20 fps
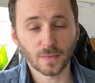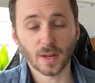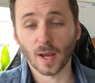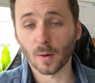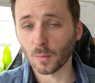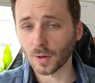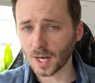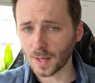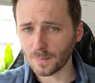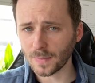And
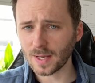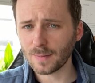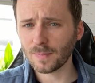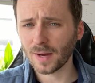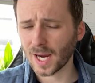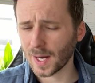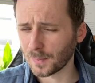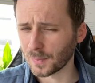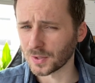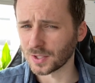what I mean
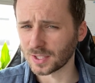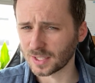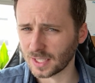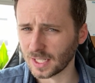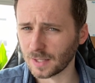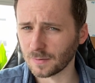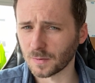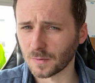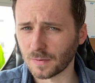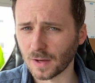by a
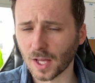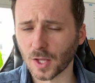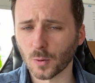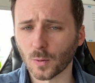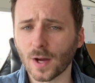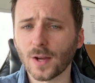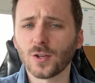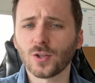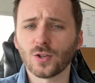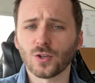perceived
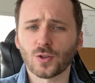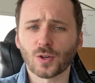valuation